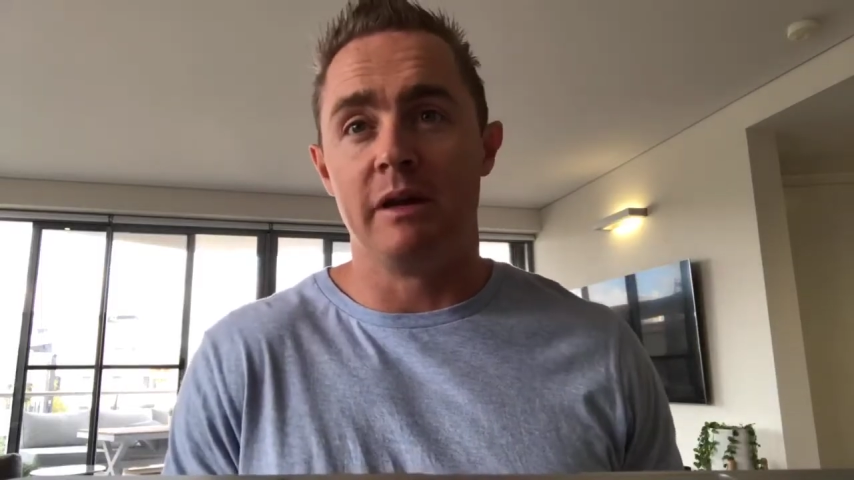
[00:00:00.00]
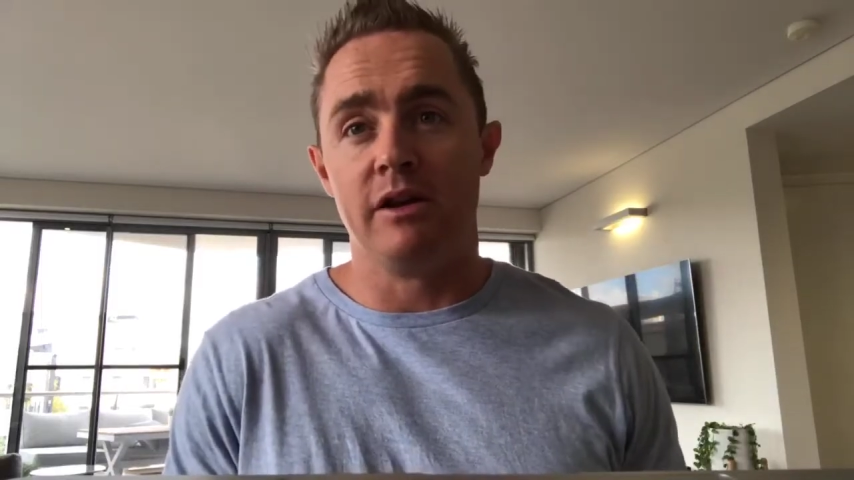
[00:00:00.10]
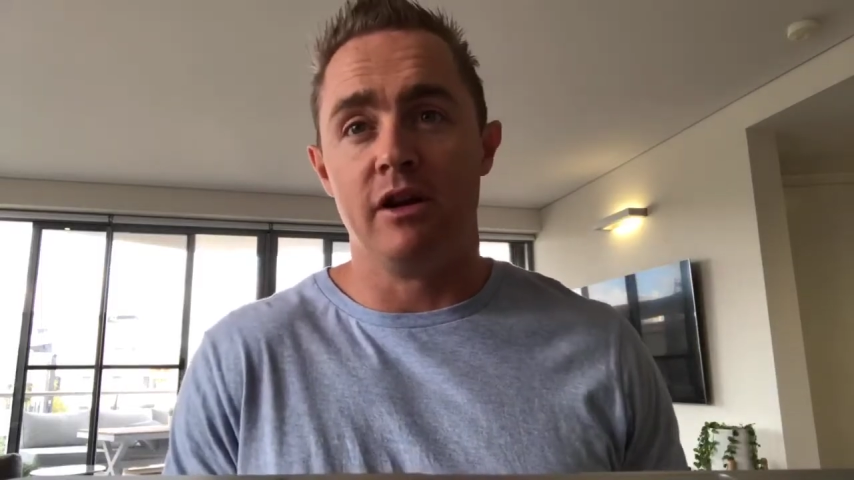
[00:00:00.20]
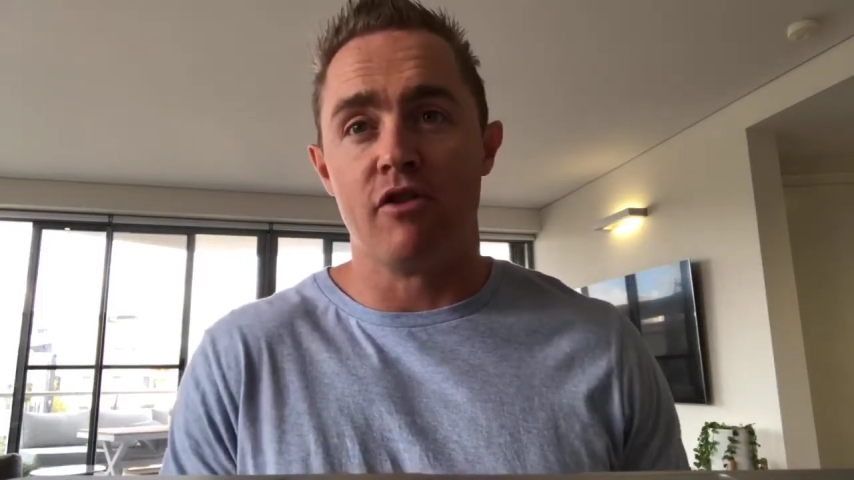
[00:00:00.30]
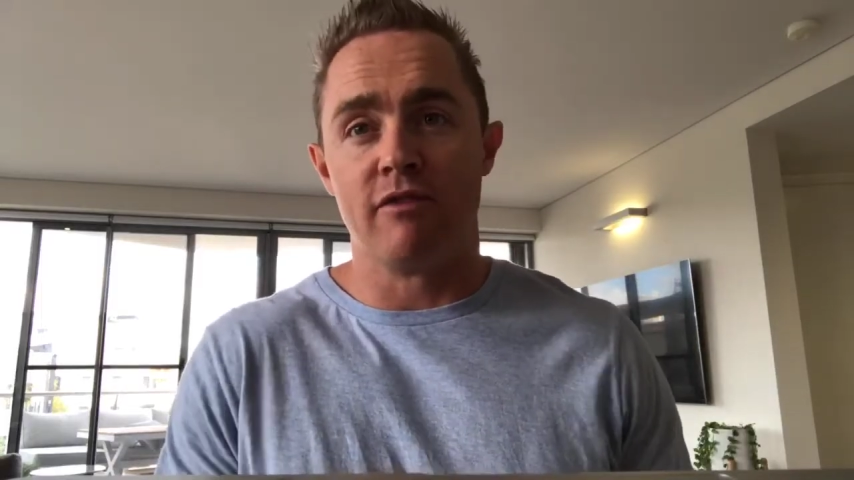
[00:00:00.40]

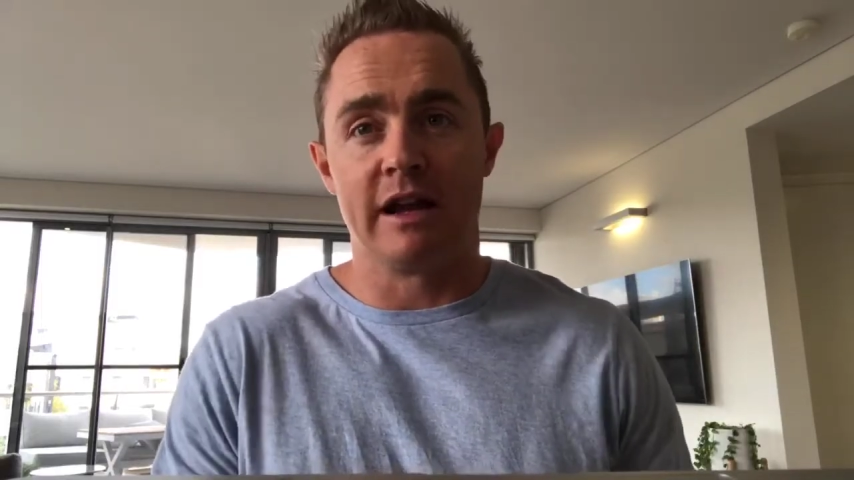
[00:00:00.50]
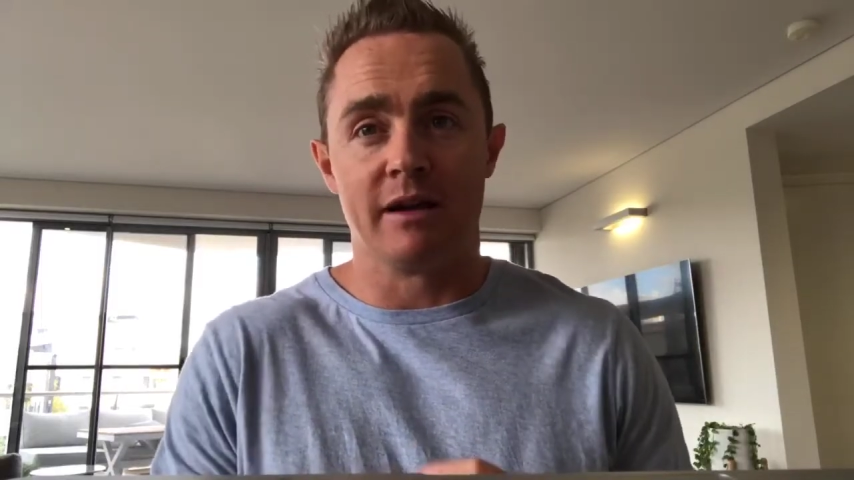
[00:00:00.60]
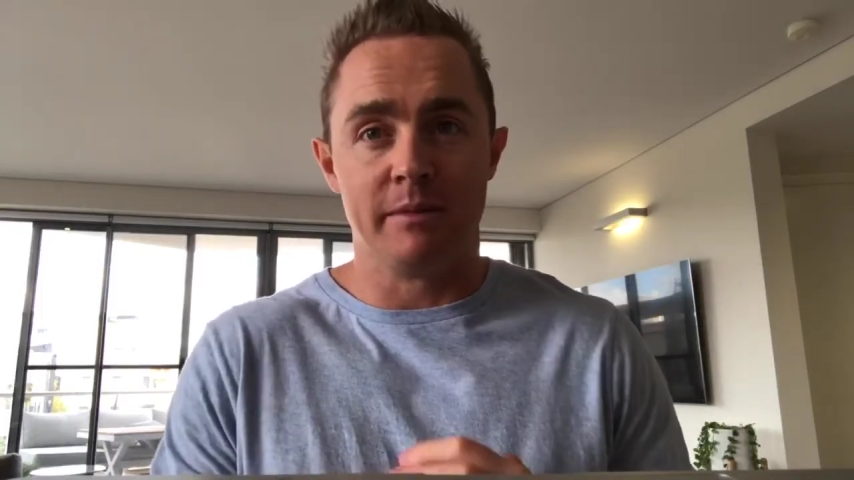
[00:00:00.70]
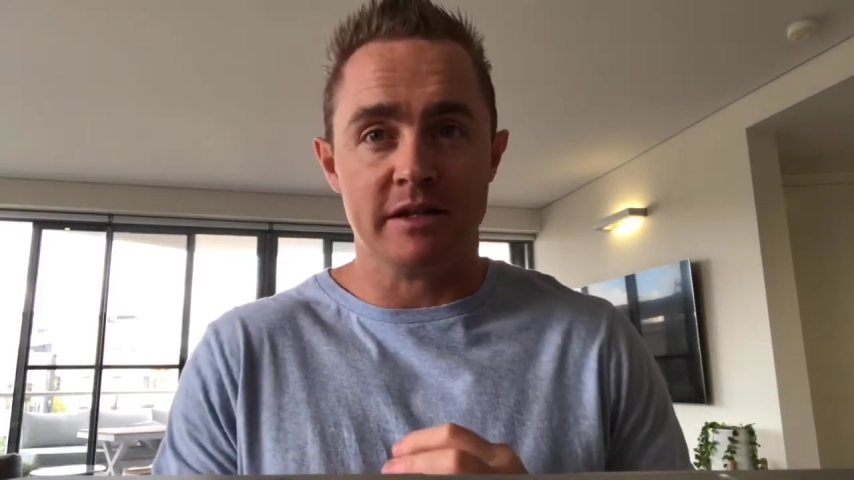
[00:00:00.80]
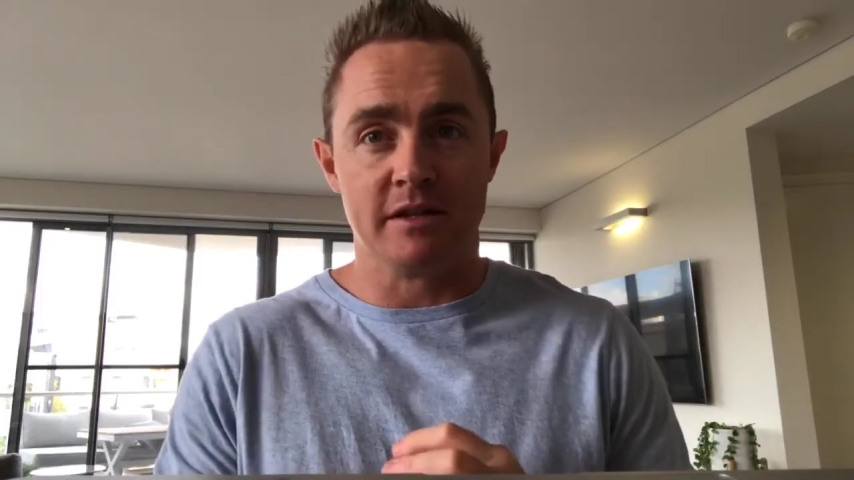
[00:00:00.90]
in running a
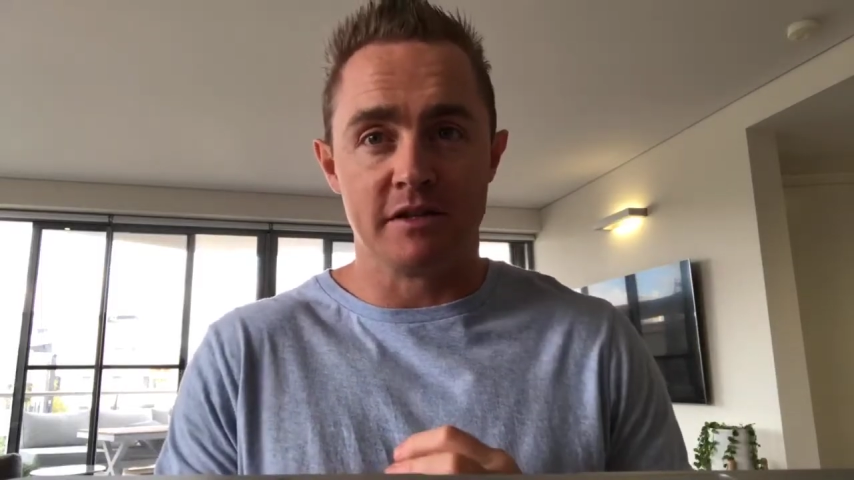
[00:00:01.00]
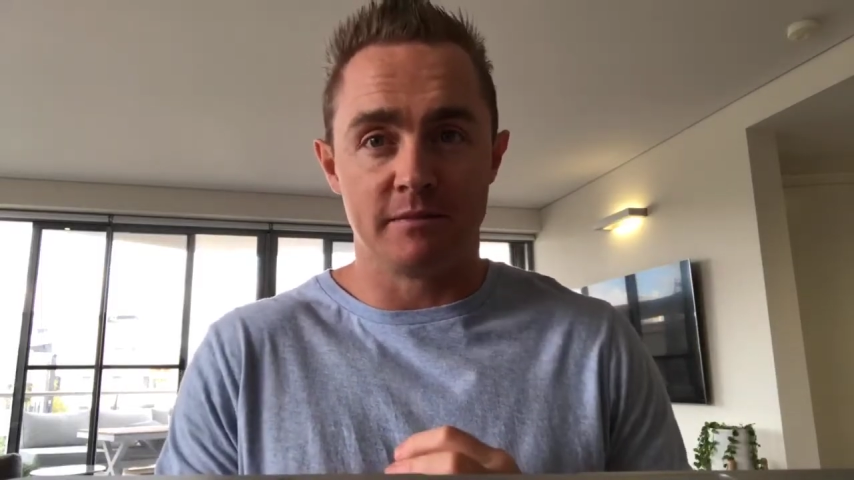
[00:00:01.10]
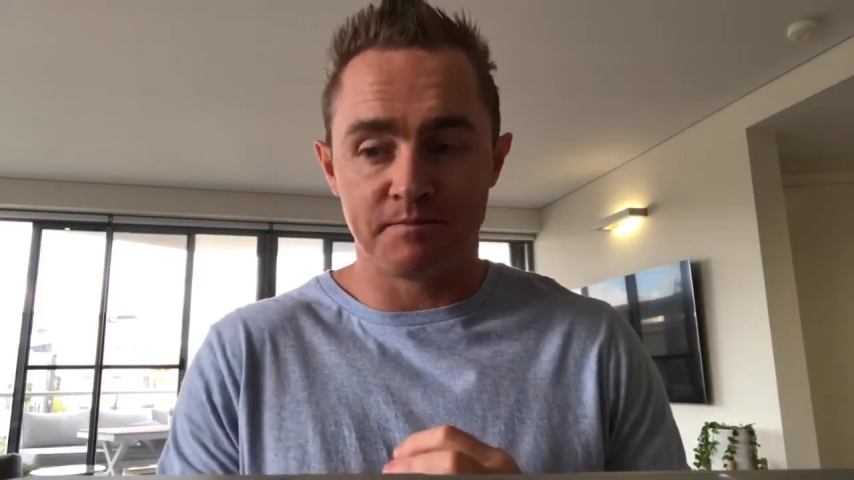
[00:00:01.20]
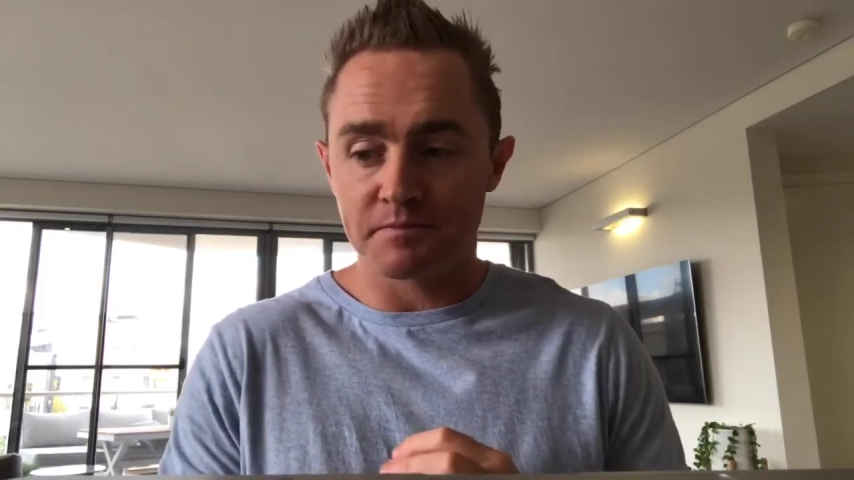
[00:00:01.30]
business.